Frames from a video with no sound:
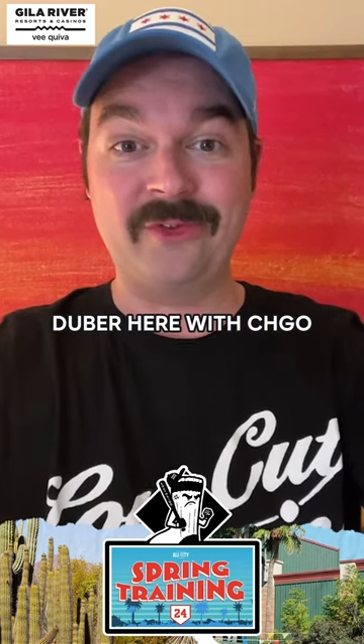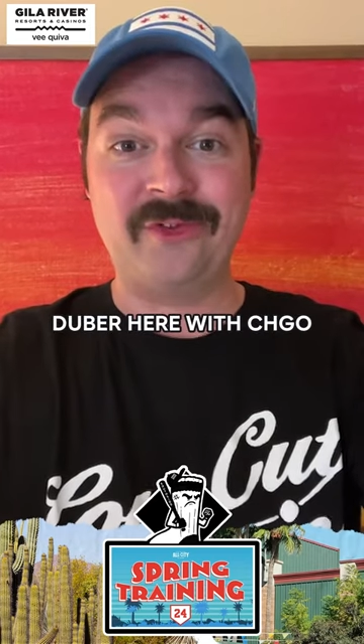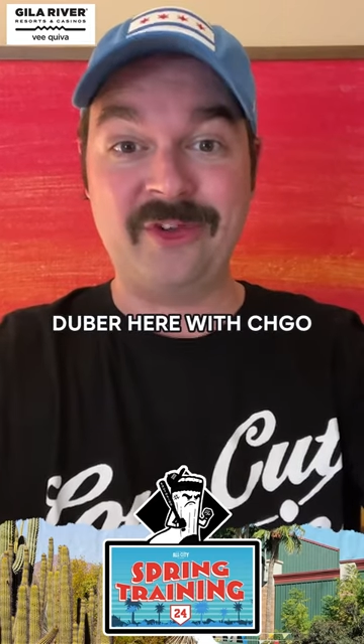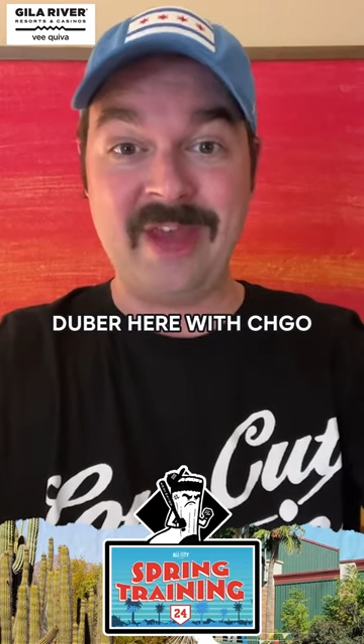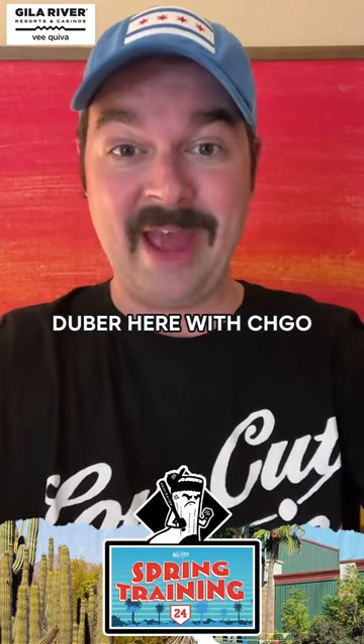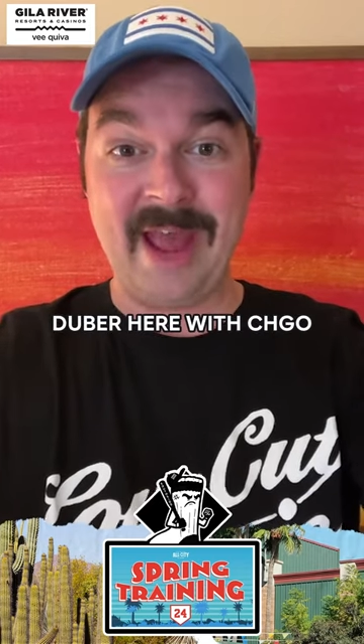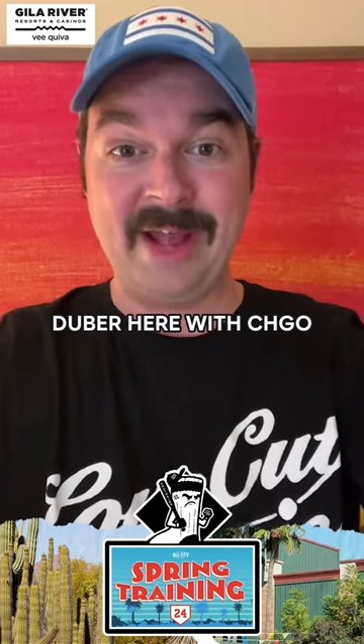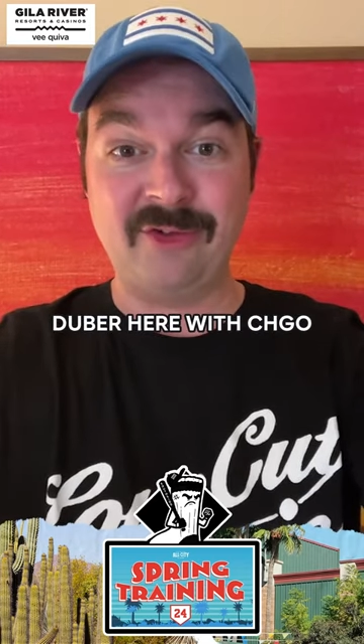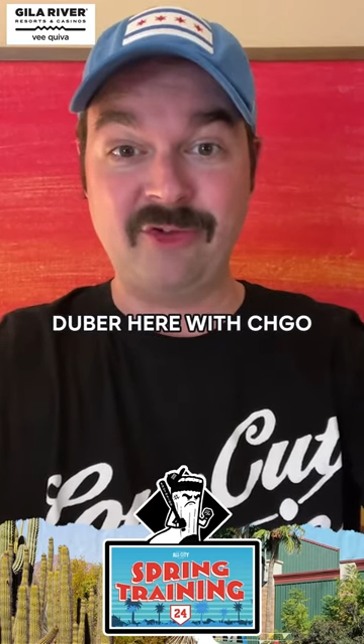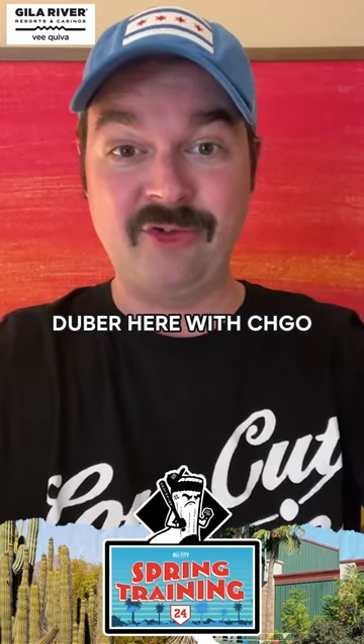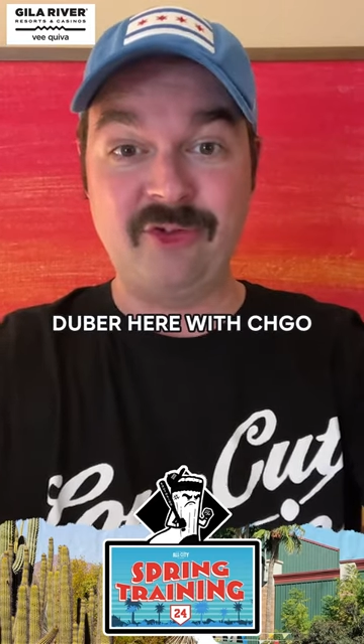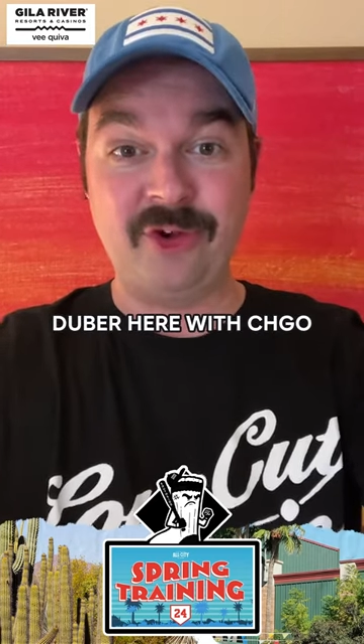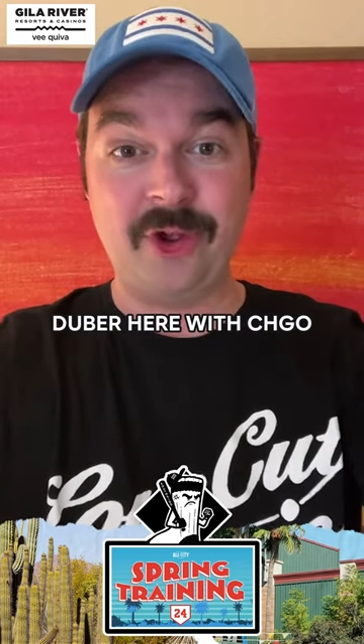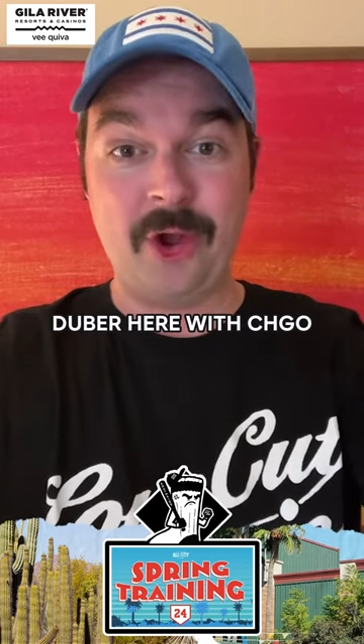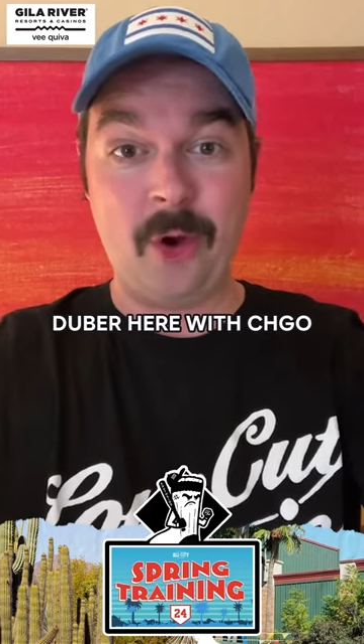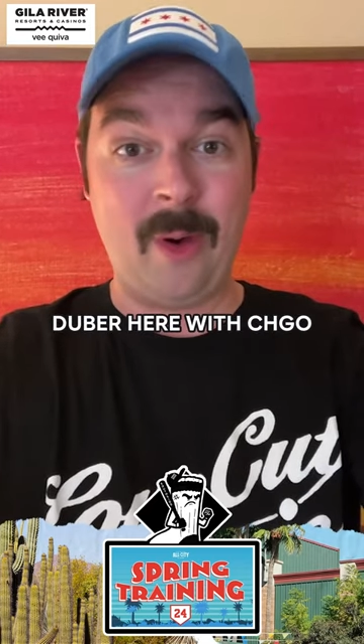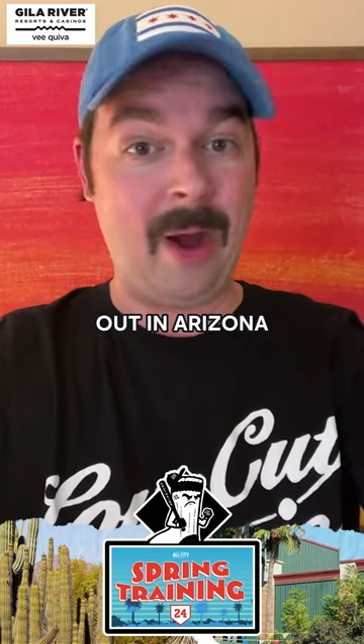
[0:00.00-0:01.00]

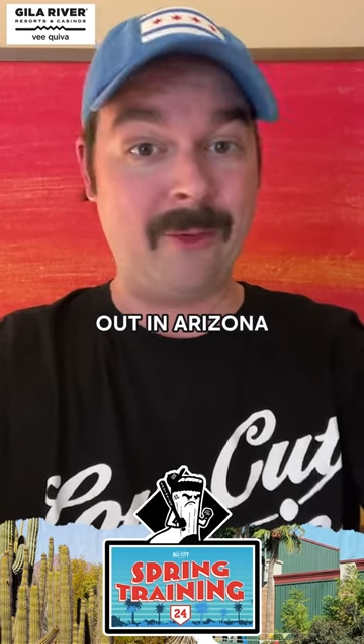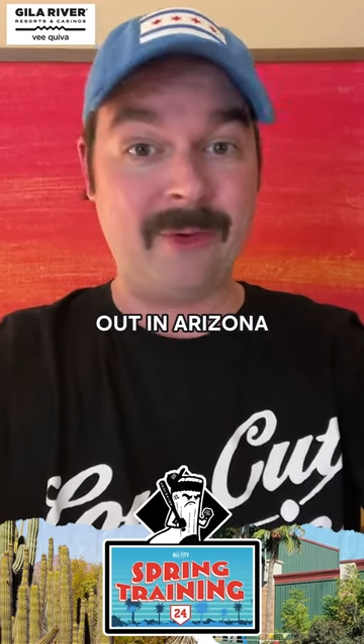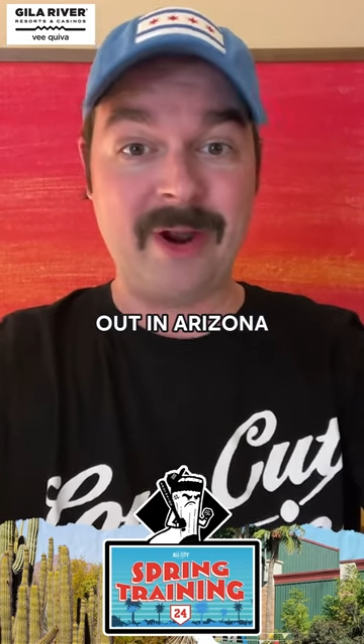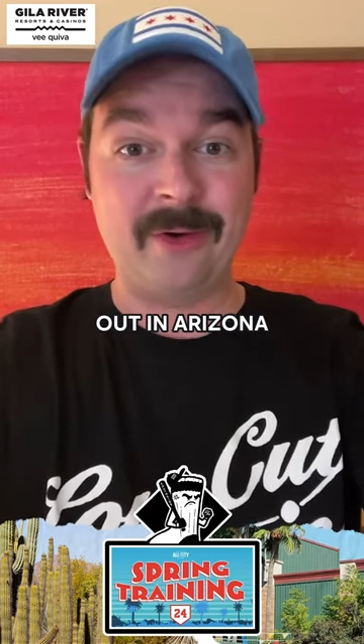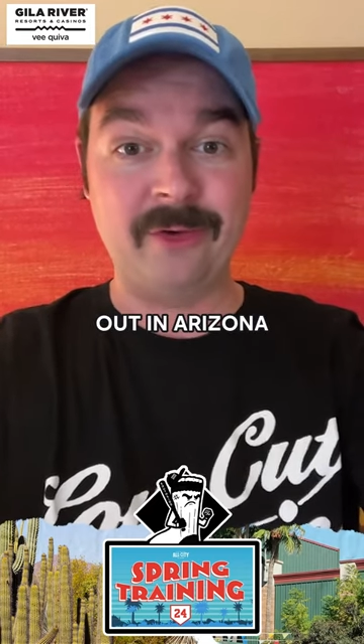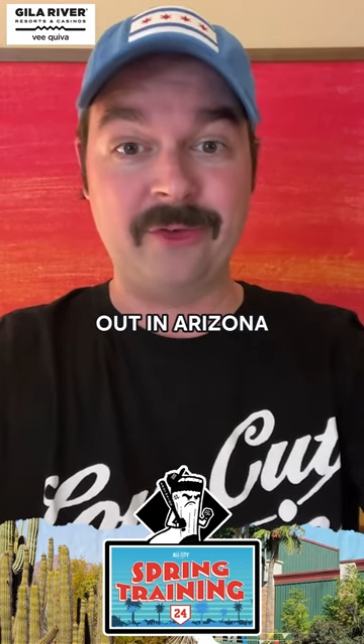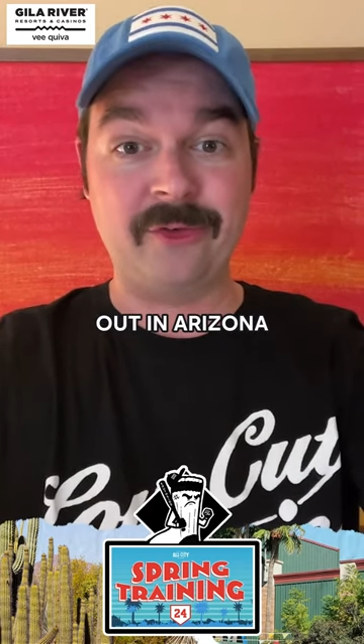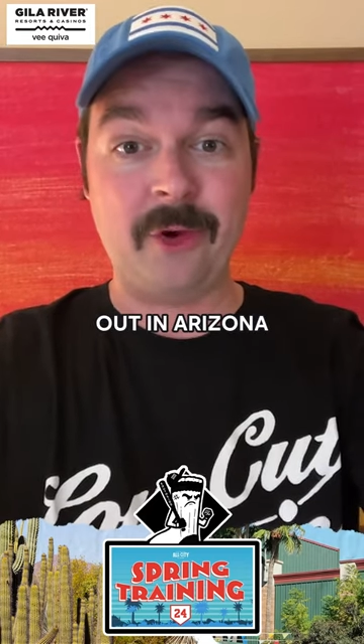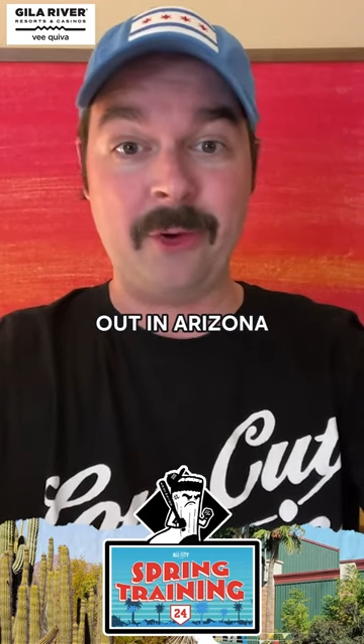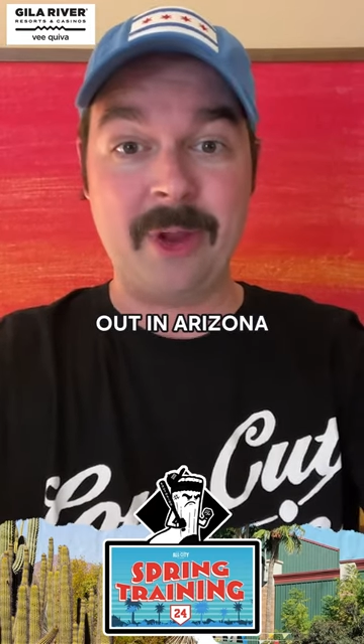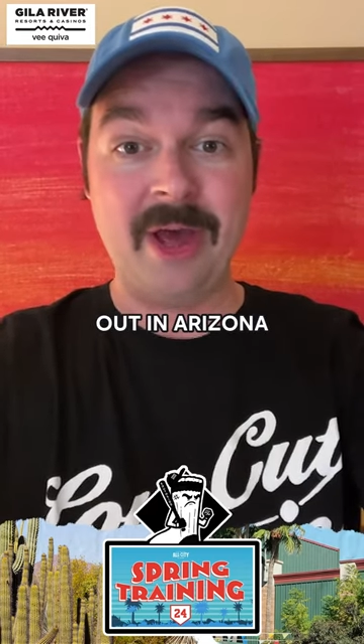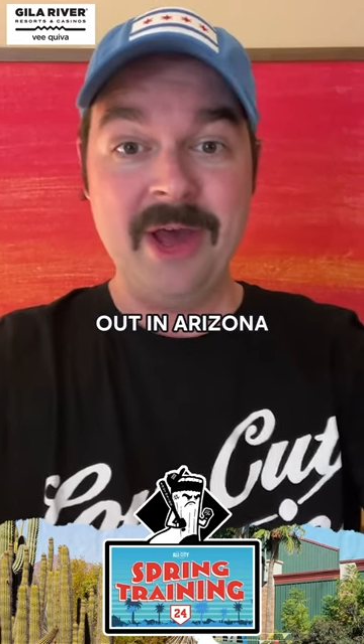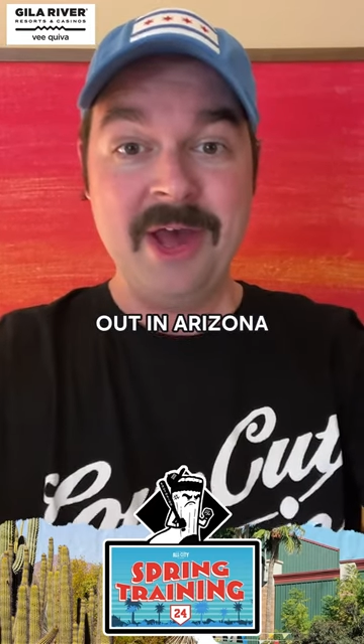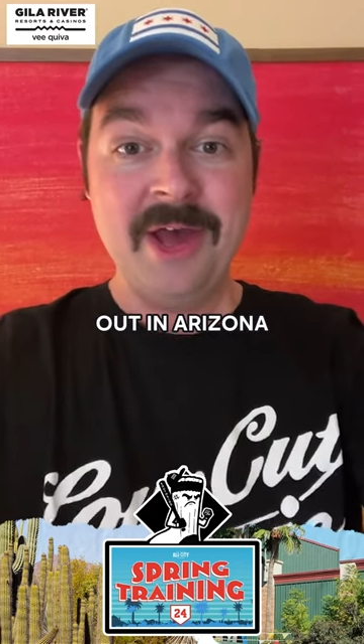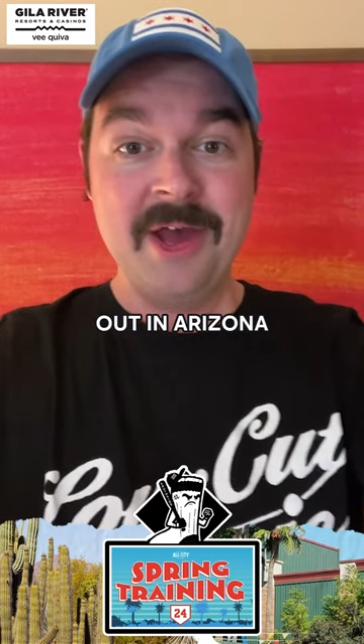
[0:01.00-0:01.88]
CHGO out in Arizona.